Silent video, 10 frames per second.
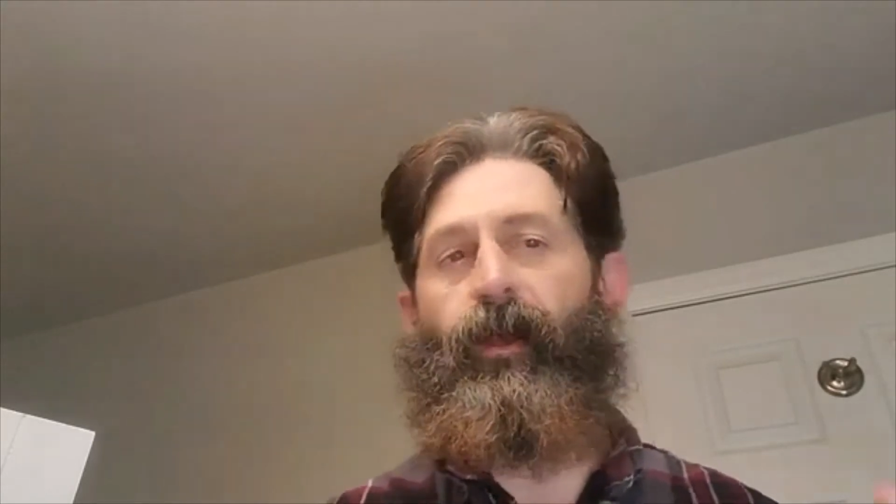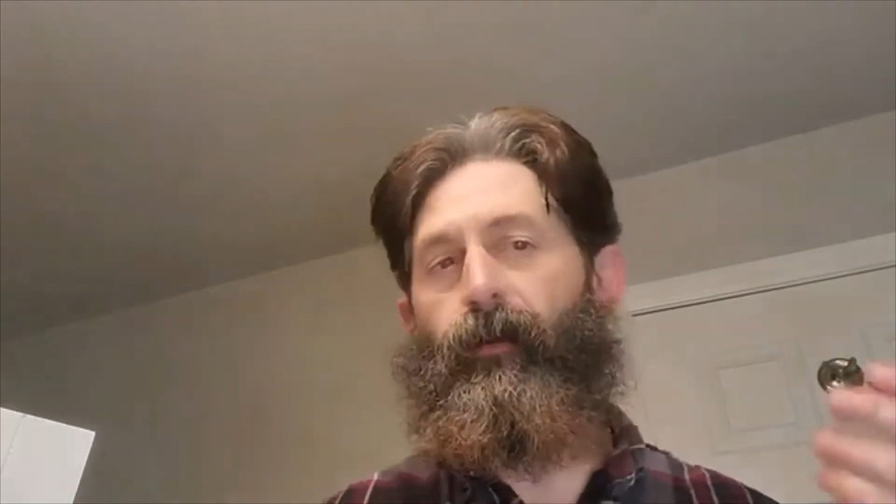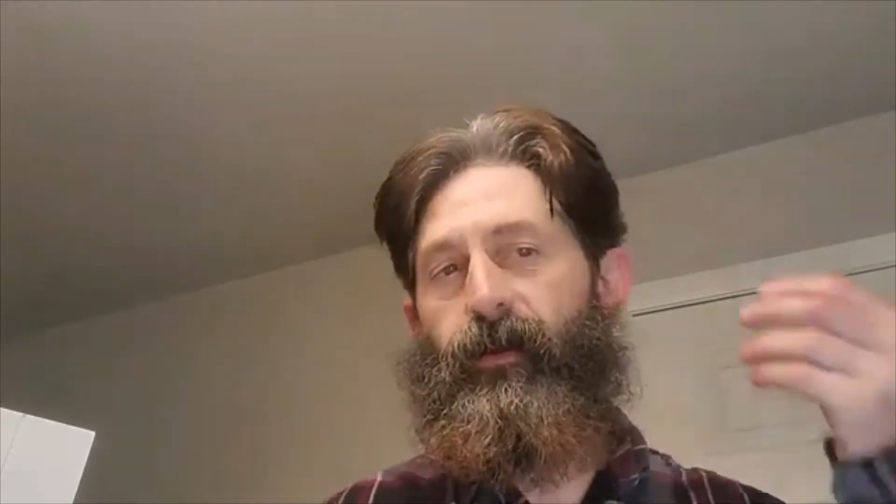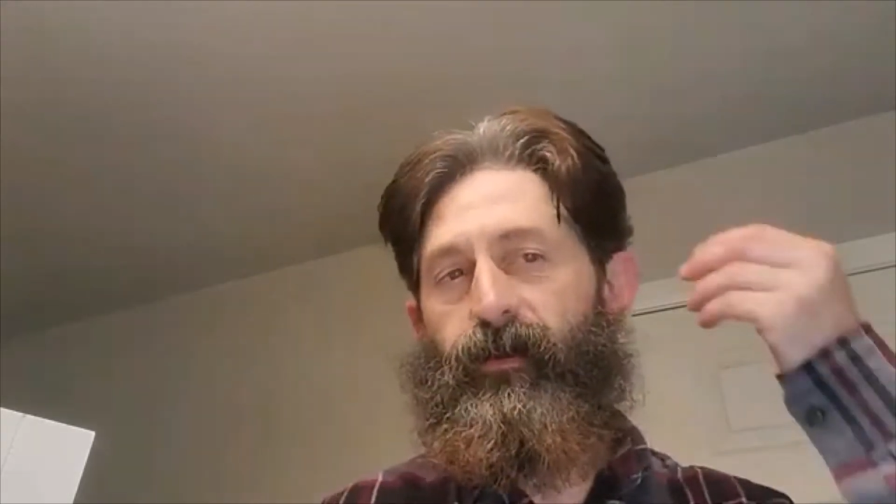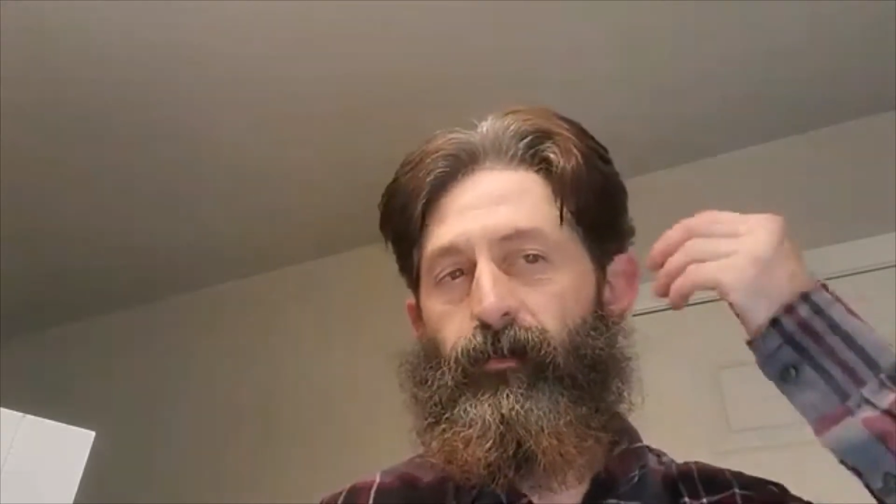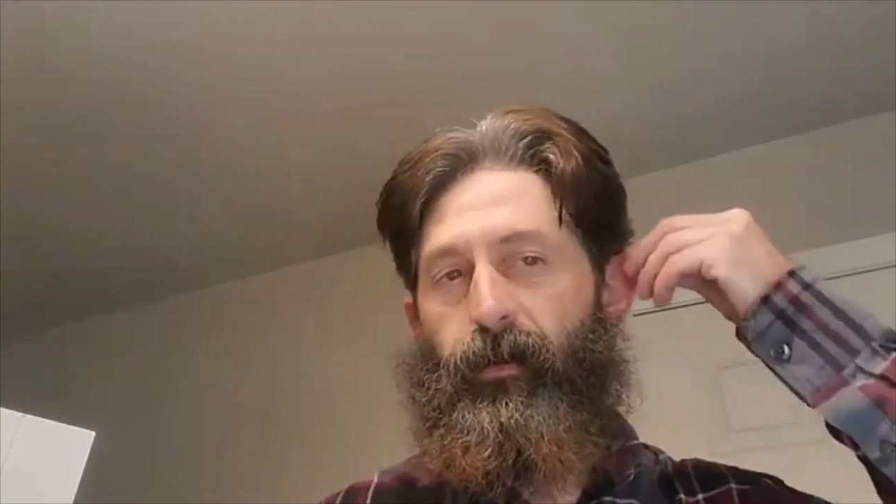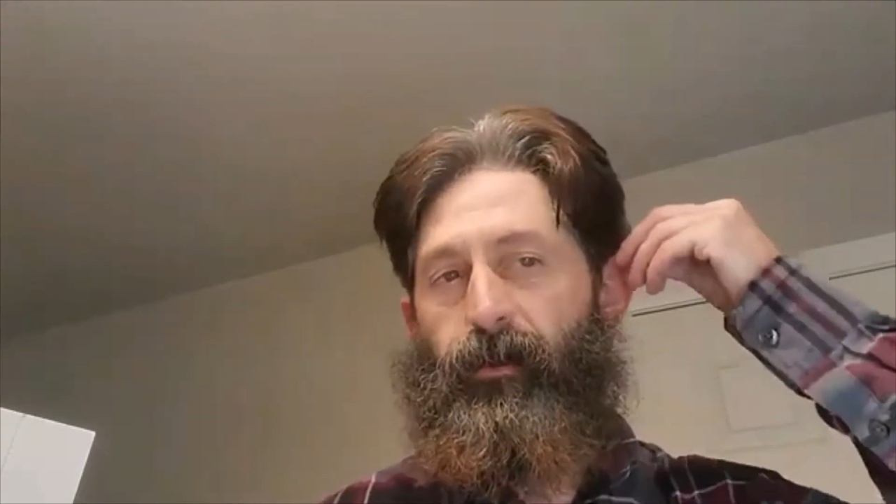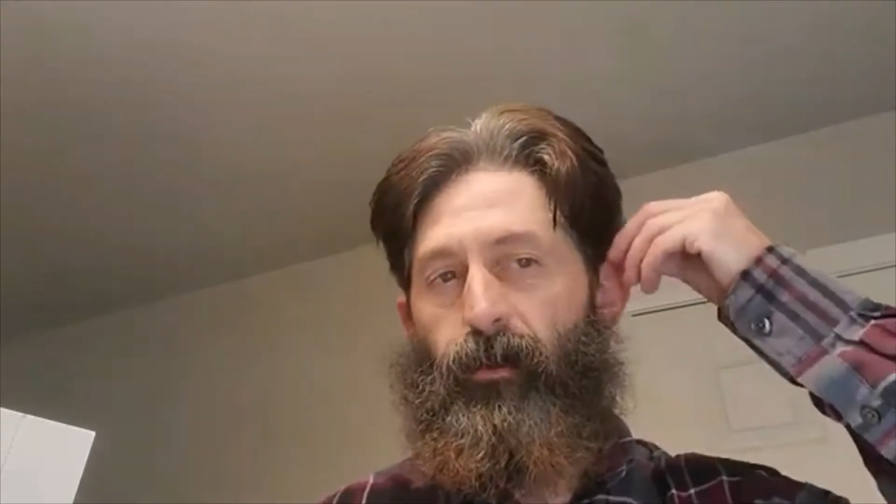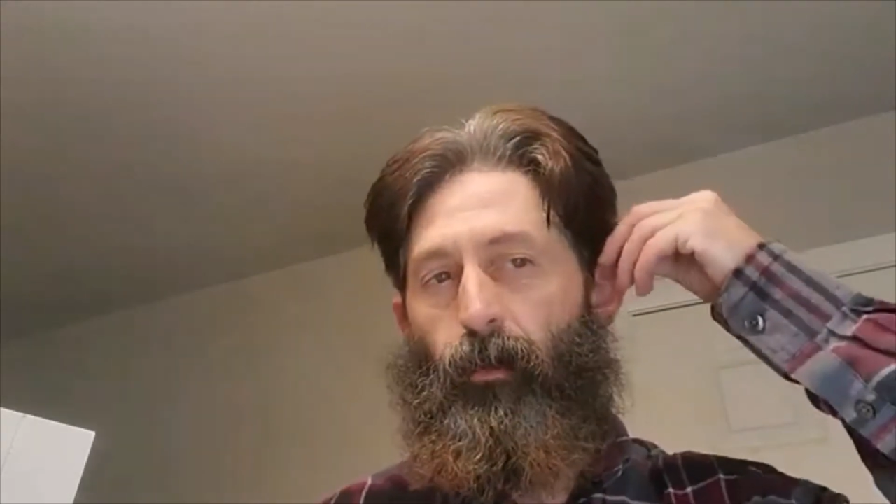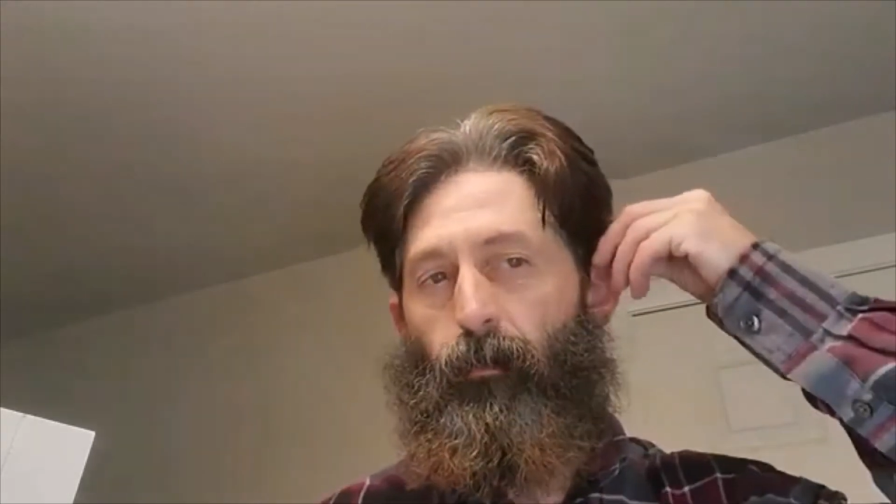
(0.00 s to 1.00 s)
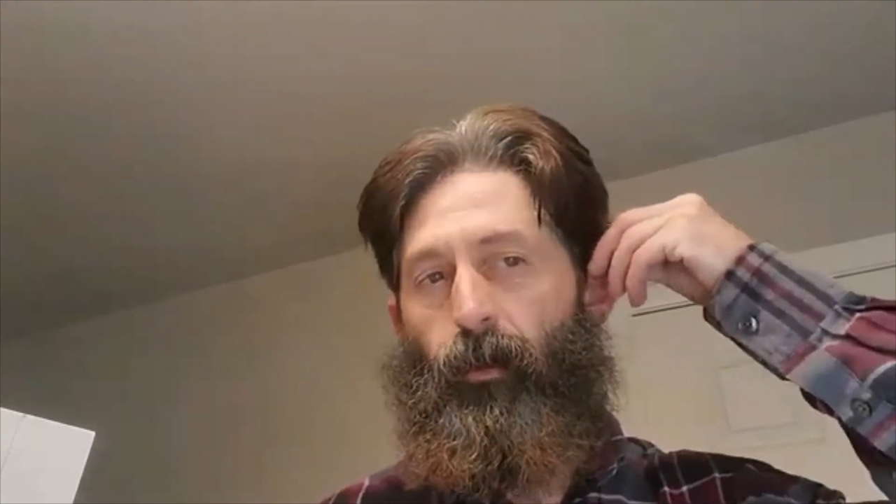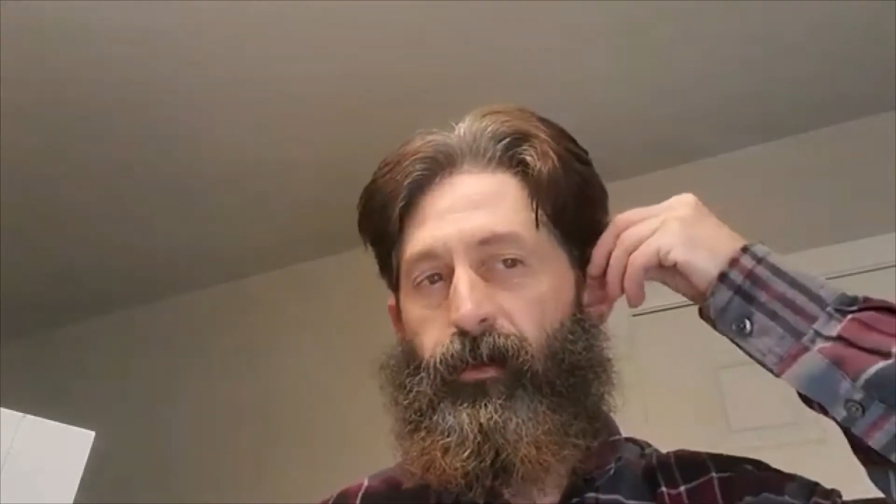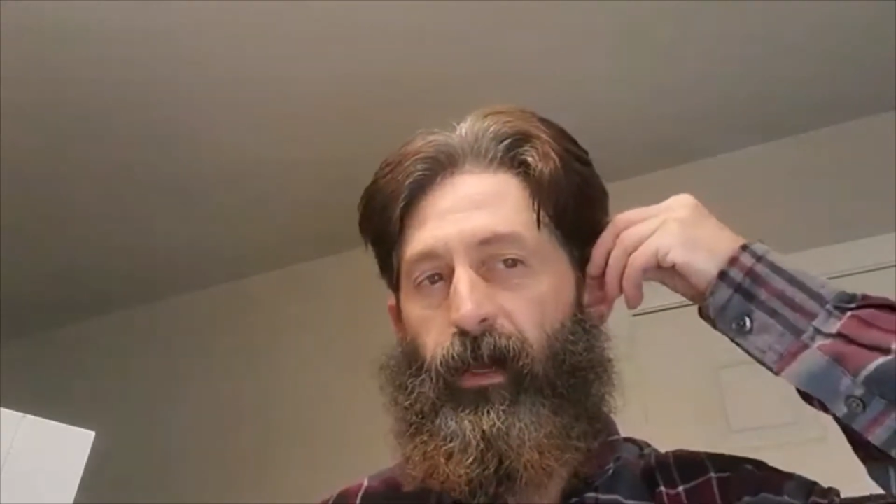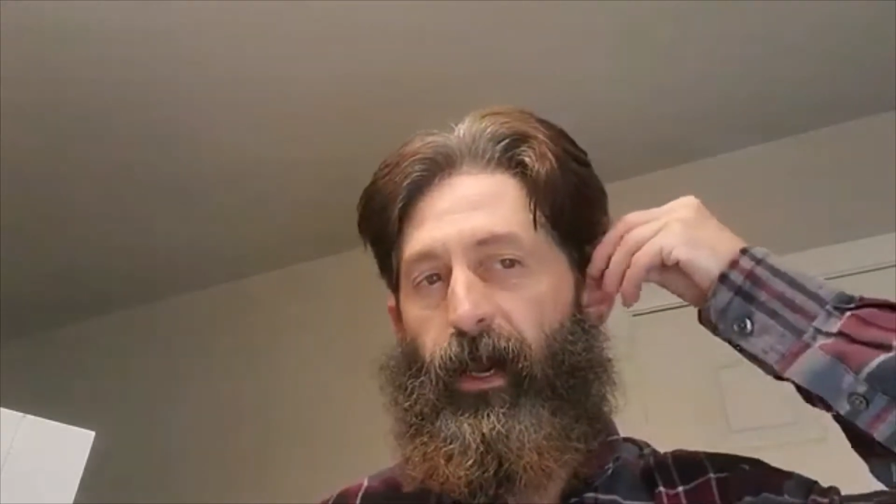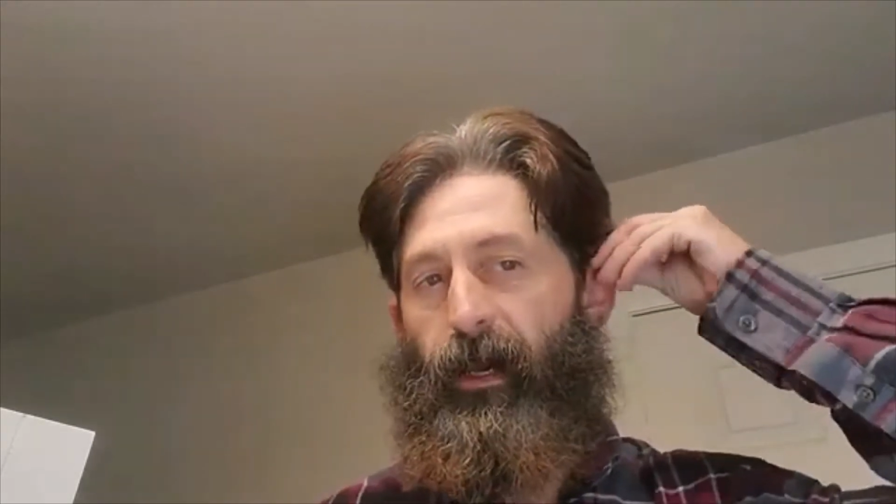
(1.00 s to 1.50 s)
areas we don't want to